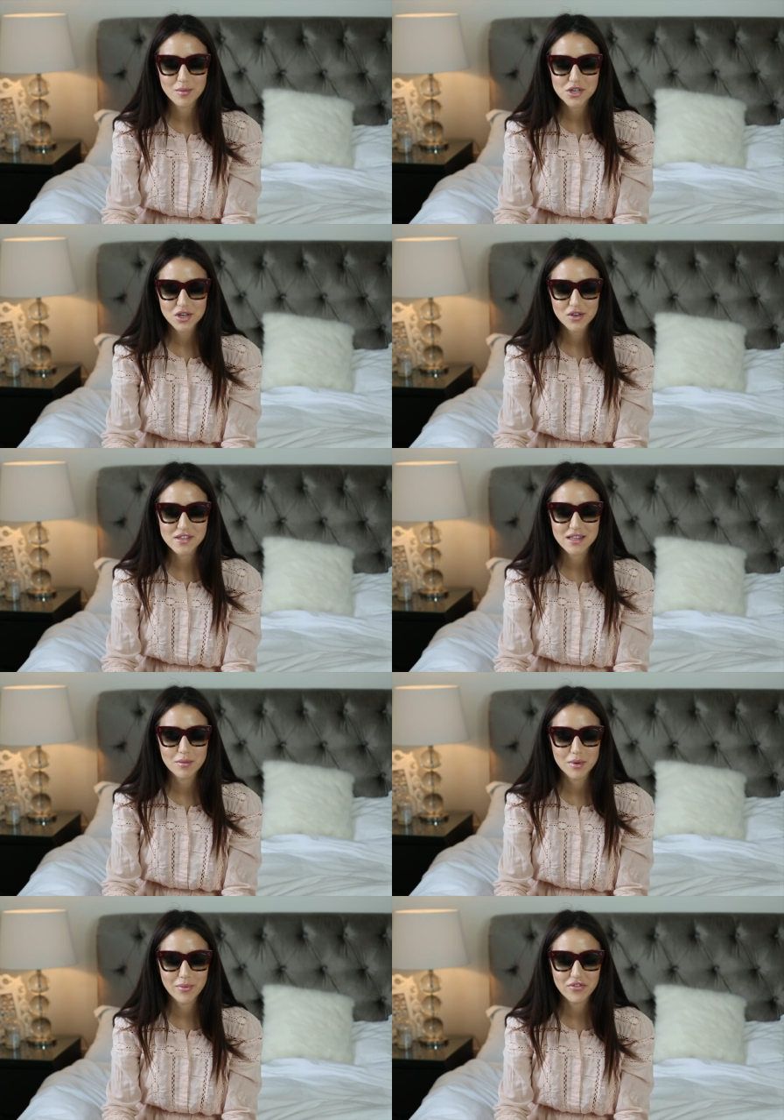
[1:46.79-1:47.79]
I'm sure you've seen
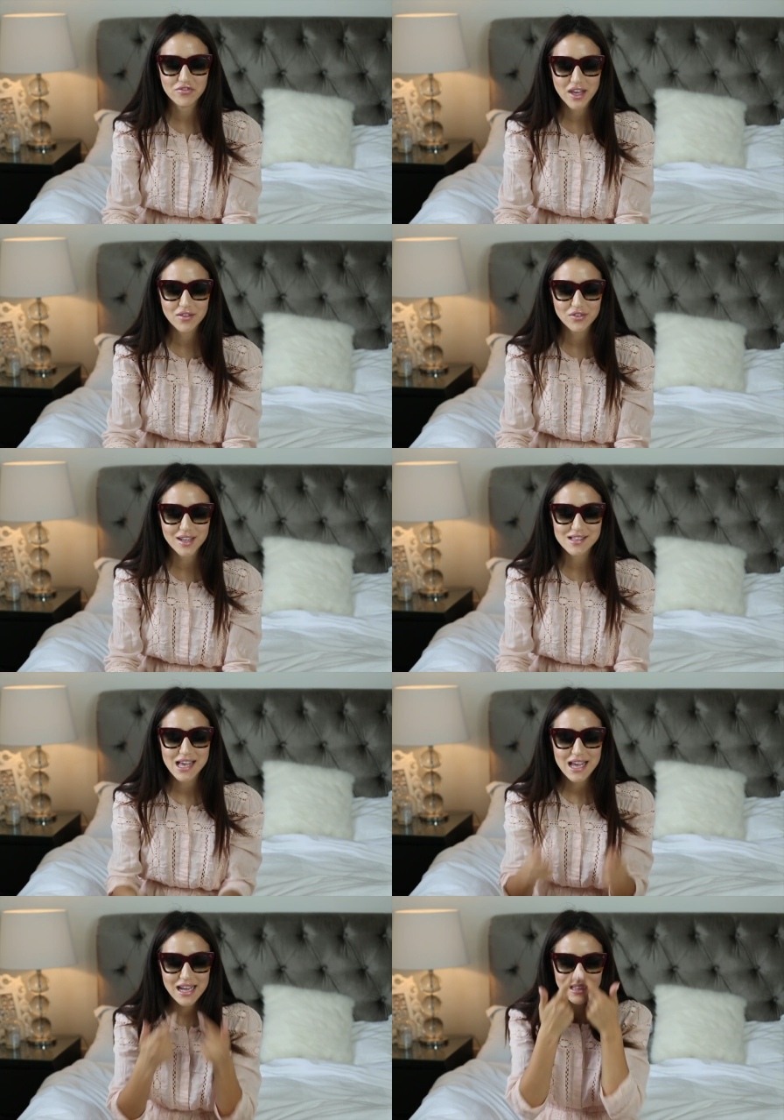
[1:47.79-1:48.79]
them in my favorites.
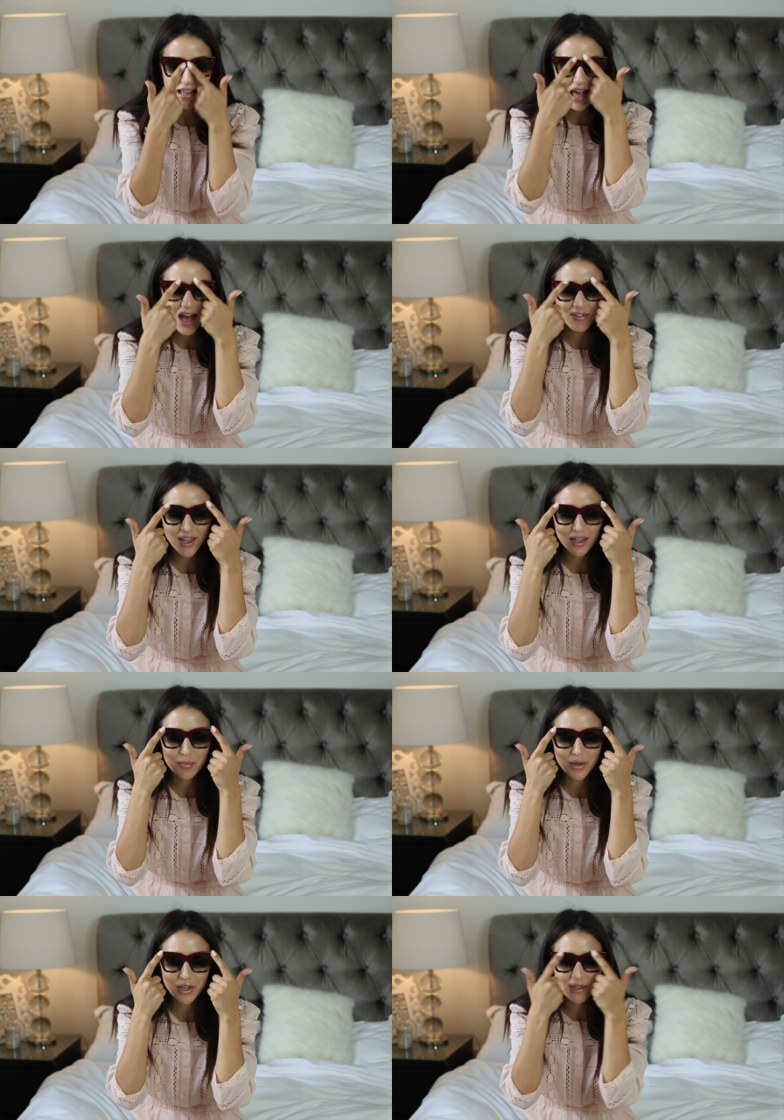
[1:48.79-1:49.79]
They have like
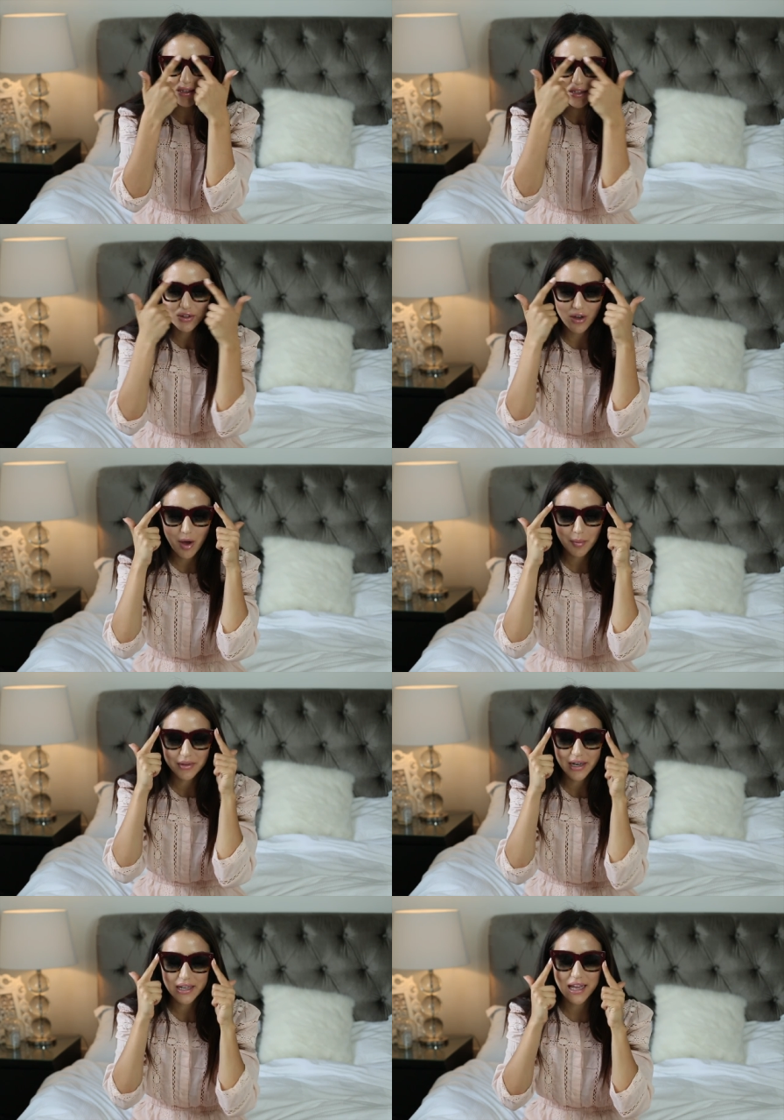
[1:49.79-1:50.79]
a burgundy top.
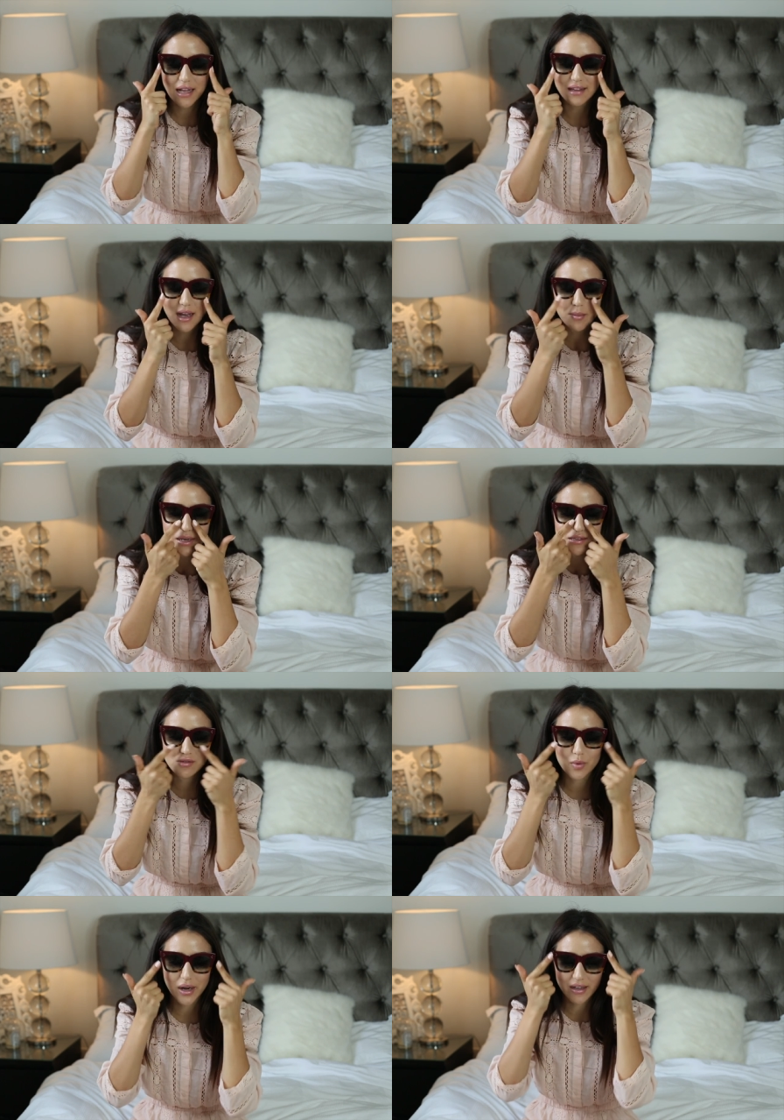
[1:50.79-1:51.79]
They're cat eye, but a
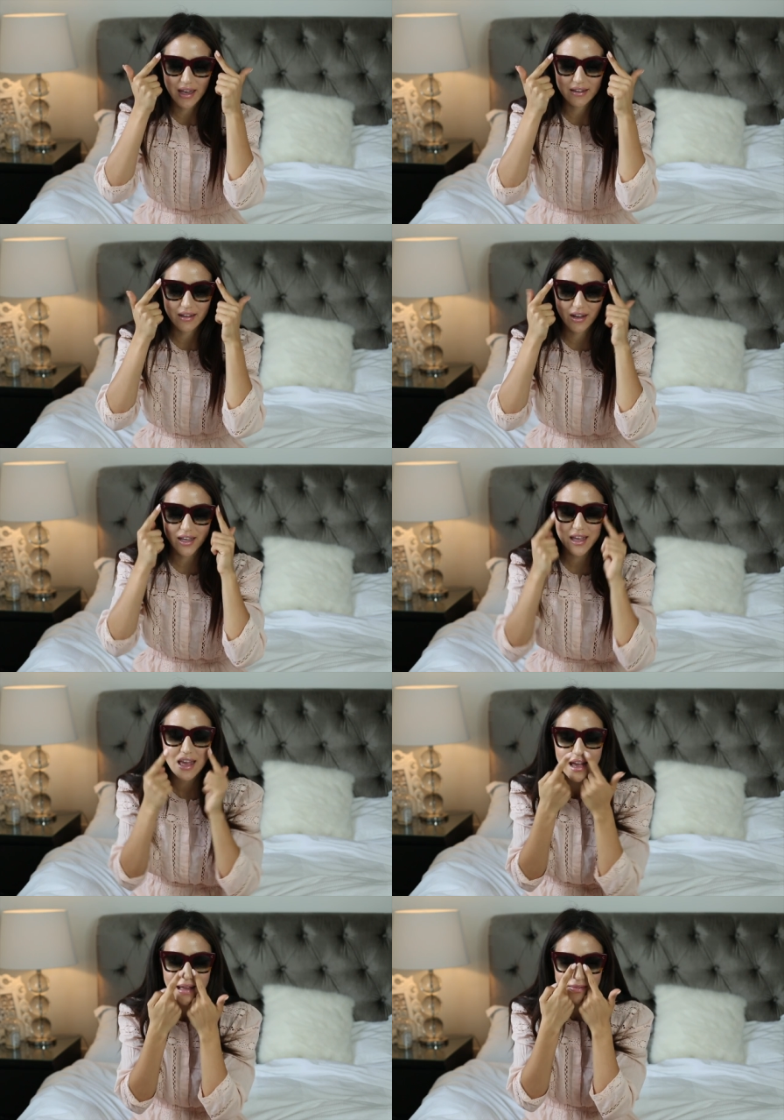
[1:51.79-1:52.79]
square cat eye,
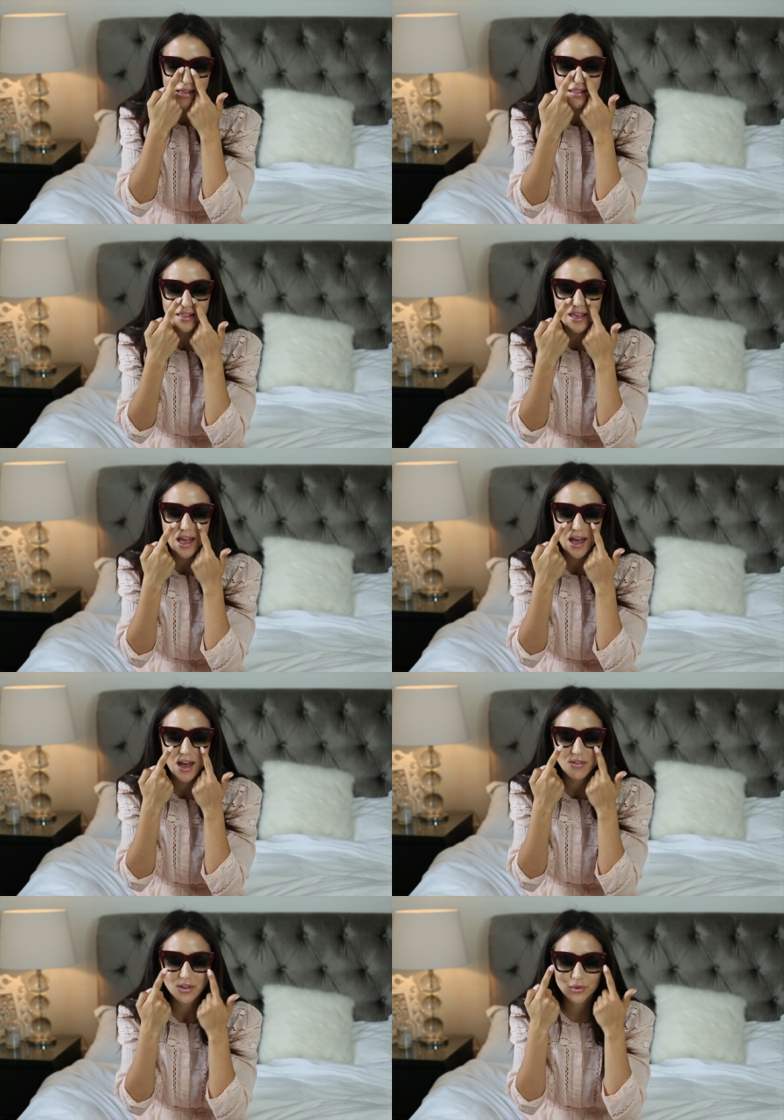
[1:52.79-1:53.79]
and then they
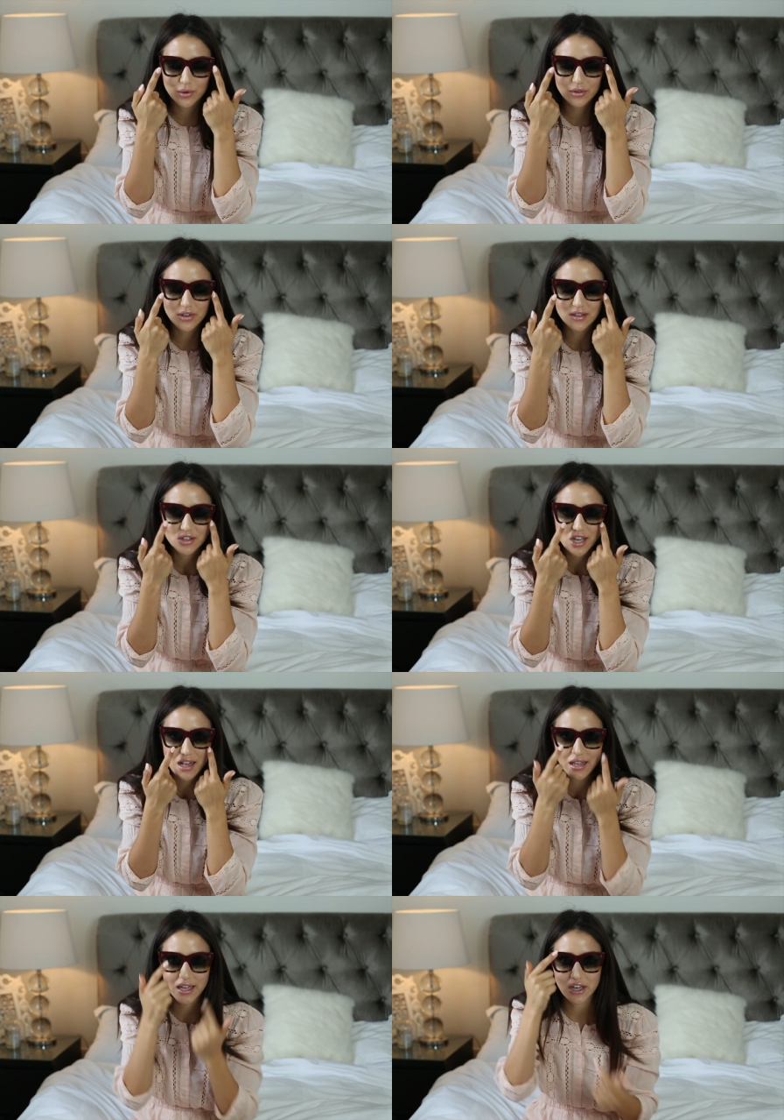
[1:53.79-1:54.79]
have a tortoise
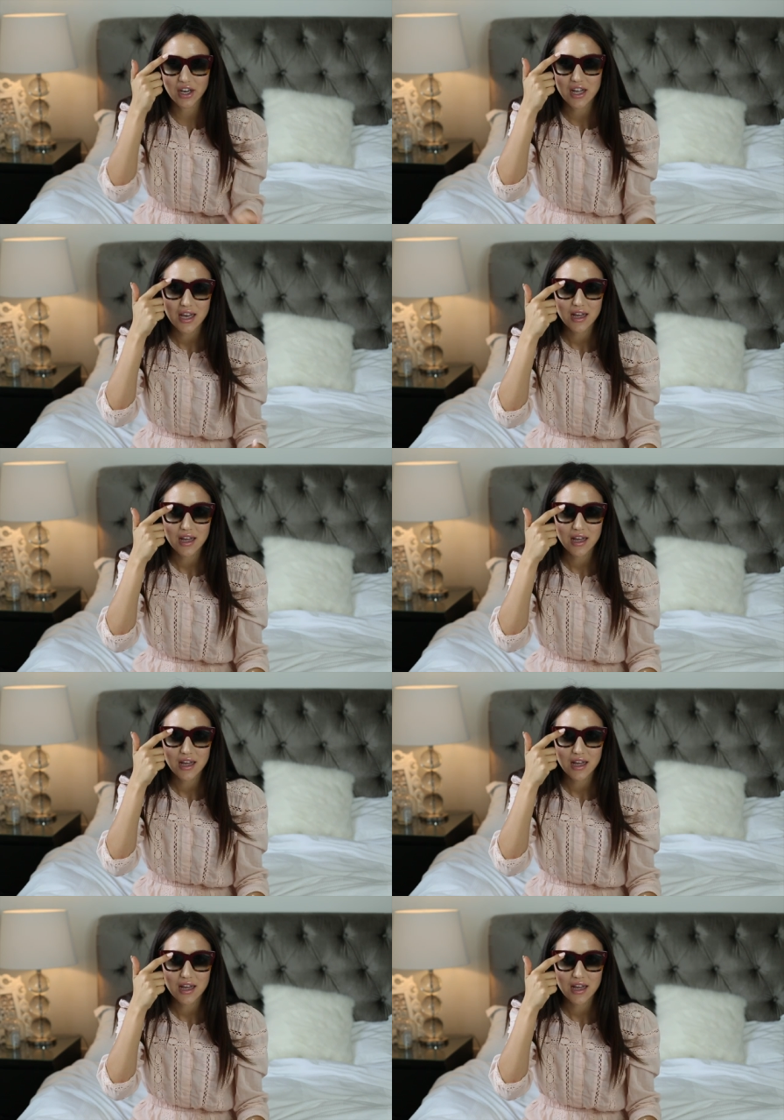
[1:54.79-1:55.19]
shell here.